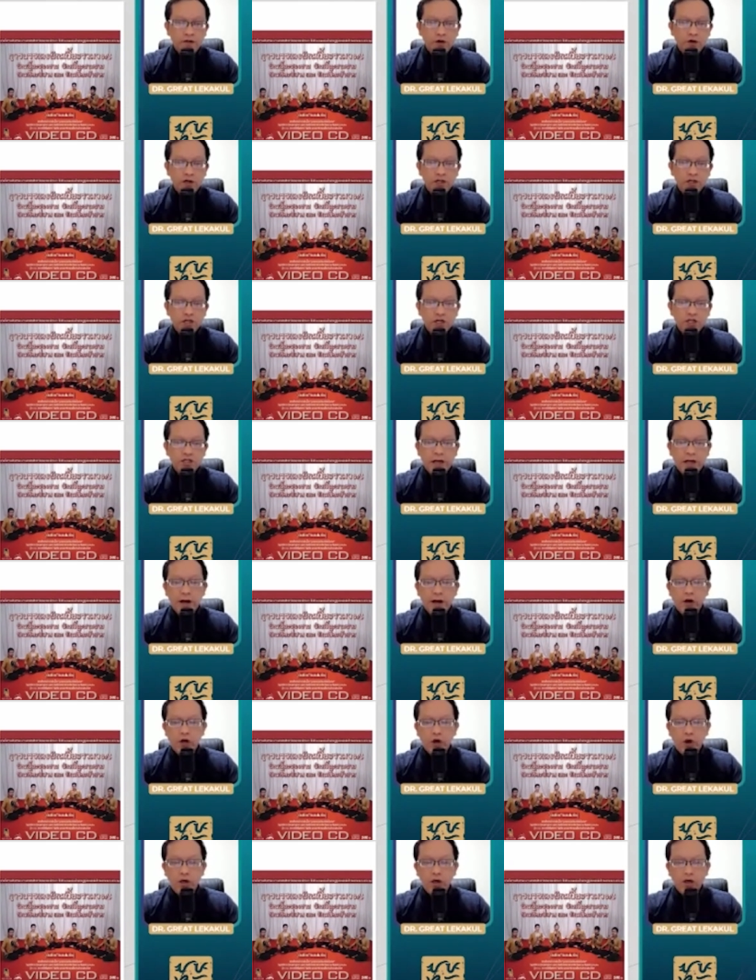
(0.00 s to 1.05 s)
with the
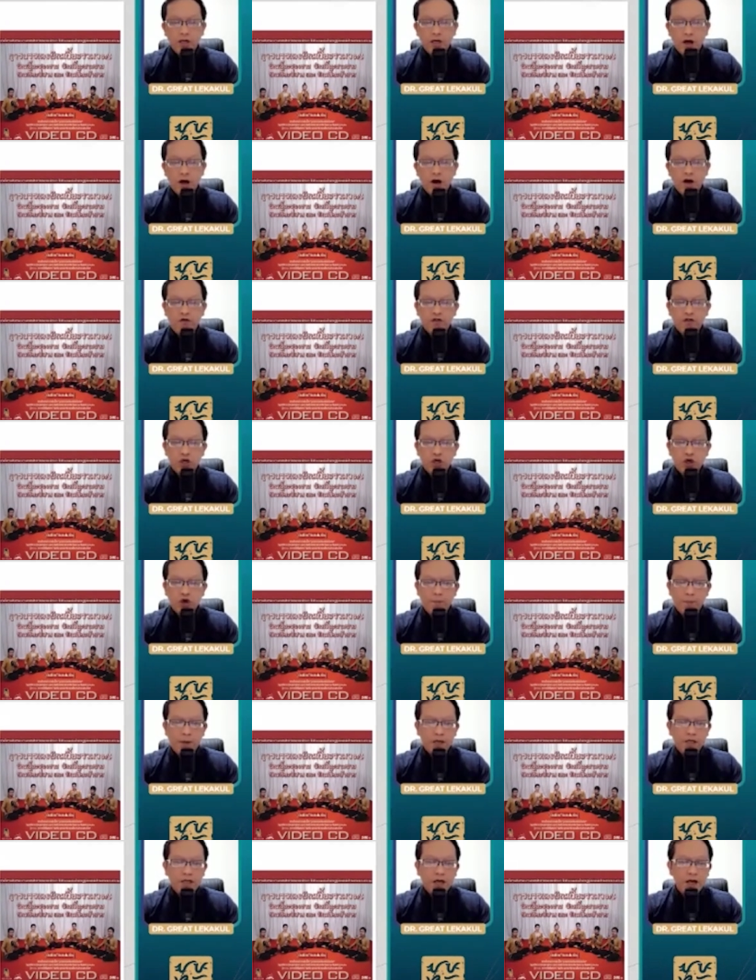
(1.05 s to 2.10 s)
research and recording of
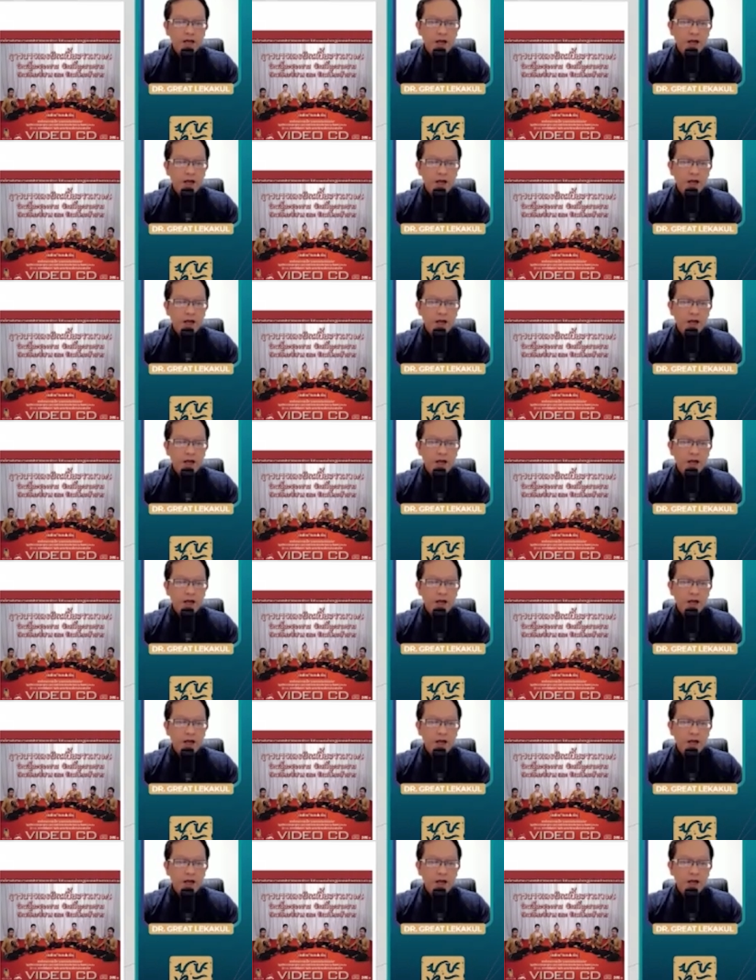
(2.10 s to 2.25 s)
Gerald P.